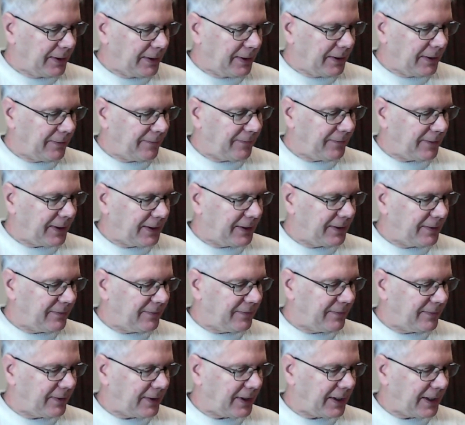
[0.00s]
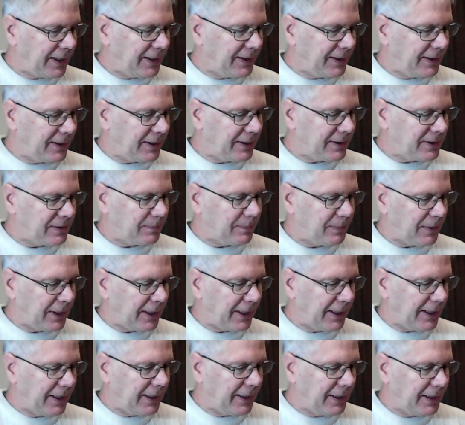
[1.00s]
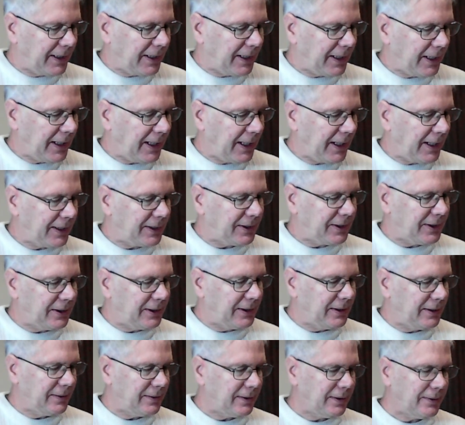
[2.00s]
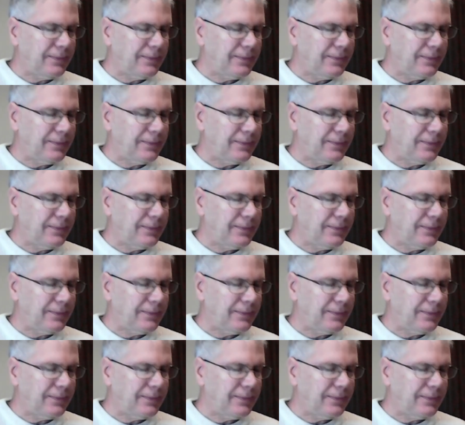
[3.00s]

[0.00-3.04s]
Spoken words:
if I divide this by h,